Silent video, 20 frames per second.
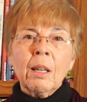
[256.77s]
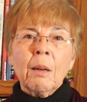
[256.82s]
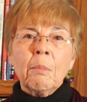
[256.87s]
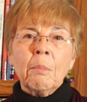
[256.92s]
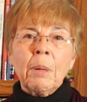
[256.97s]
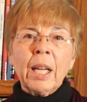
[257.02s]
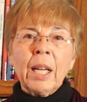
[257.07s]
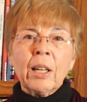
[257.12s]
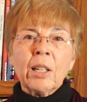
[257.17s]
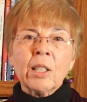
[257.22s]

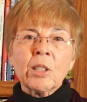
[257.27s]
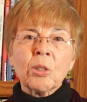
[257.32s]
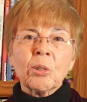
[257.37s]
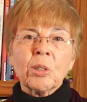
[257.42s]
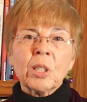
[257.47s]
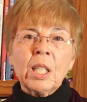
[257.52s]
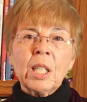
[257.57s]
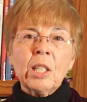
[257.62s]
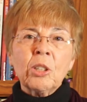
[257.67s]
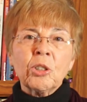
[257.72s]
parents or
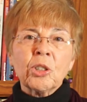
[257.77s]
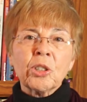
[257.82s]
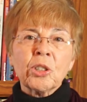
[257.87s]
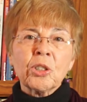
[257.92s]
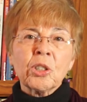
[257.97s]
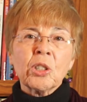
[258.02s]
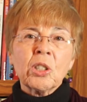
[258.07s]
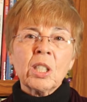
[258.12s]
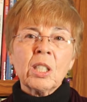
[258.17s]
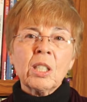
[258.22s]
teachers
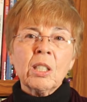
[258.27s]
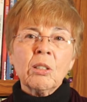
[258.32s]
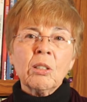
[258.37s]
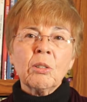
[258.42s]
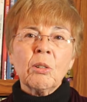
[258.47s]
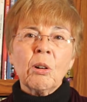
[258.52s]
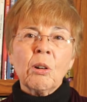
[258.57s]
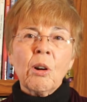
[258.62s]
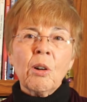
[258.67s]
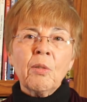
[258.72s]
should still
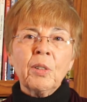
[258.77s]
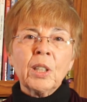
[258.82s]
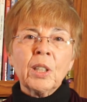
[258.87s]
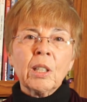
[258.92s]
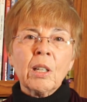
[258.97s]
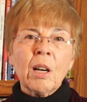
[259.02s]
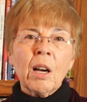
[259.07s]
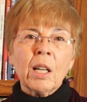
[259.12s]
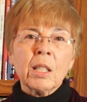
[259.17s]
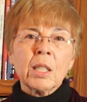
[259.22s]
go over the
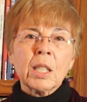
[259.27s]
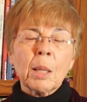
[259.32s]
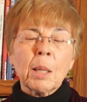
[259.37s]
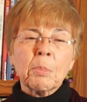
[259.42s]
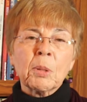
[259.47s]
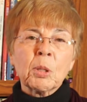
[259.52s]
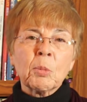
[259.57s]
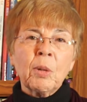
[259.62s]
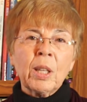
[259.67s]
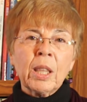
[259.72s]

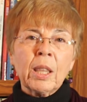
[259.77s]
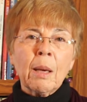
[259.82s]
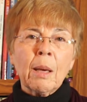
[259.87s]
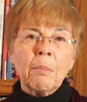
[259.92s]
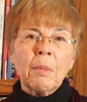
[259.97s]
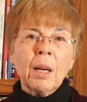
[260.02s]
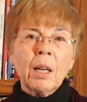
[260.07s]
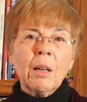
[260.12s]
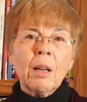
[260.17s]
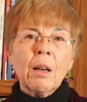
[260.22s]
concepts with them,